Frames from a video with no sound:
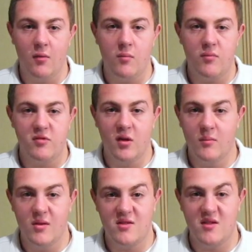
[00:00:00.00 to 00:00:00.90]
some
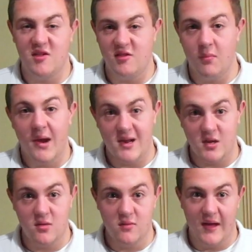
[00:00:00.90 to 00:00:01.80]
businesses might
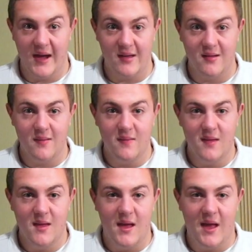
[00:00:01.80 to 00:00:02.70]
do that.
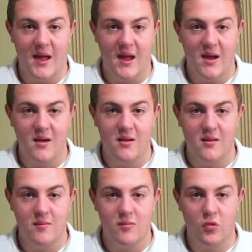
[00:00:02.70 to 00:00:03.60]
And
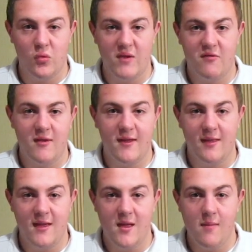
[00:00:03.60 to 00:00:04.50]
quite
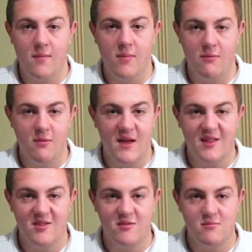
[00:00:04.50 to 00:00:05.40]
frankly,
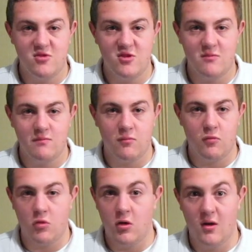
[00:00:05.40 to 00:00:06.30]
that's just
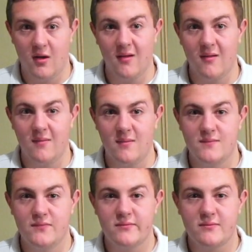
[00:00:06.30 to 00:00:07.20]
wrong.
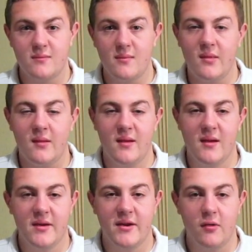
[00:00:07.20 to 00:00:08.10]

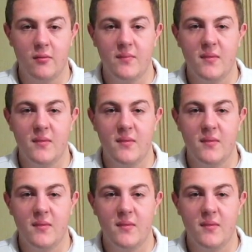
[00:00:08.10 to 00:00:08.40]
Because